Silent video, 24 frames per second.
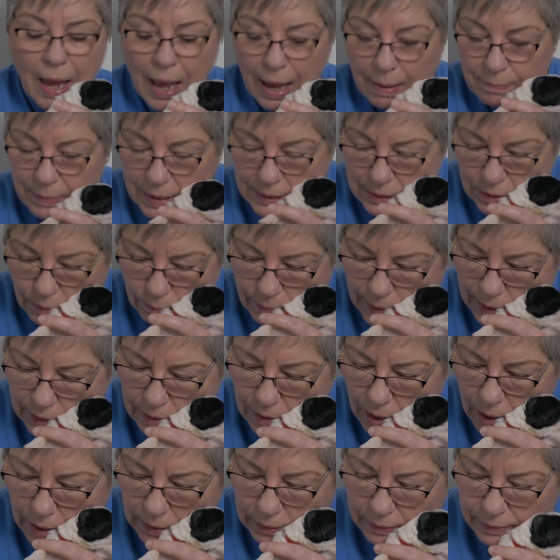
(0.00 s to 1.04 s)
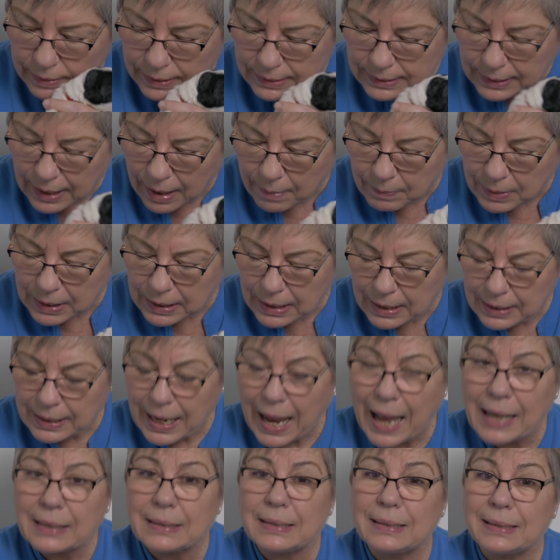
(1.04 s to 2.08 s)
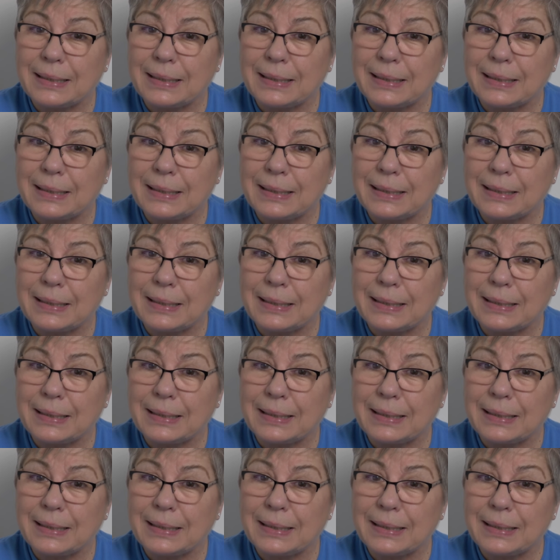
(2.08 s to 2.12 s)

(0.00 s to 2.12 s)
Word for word: And Mr. Red Collar is coming in at